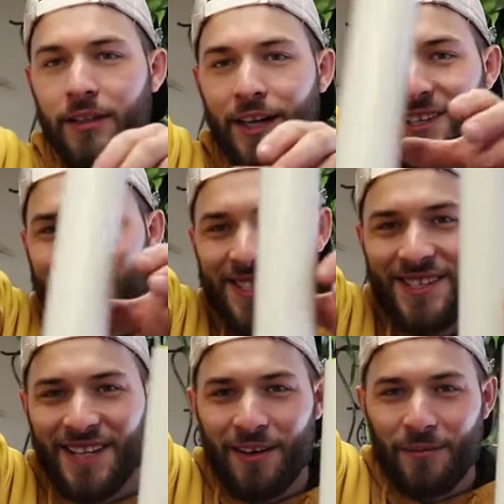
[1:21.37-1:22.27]
You guys can
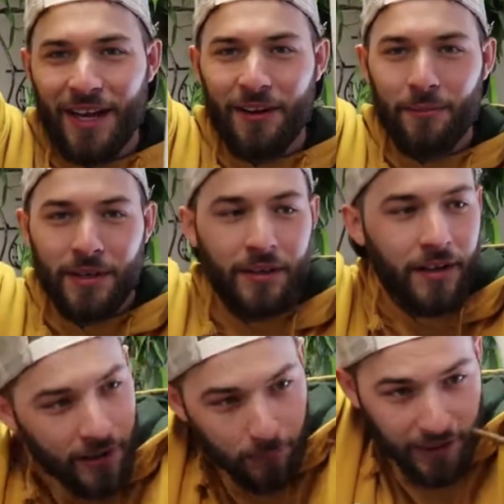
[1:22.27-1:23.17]
see I've kind of been
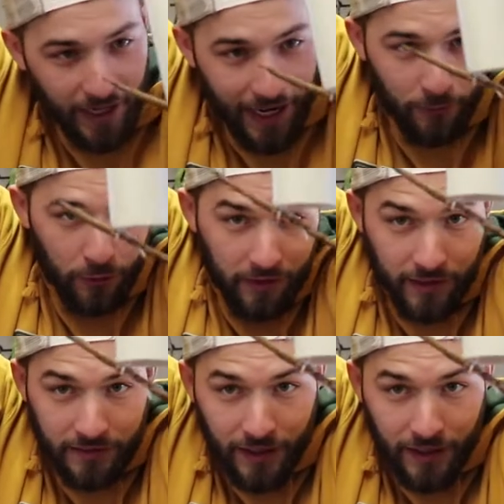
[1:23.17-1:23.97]
MacGyver in this,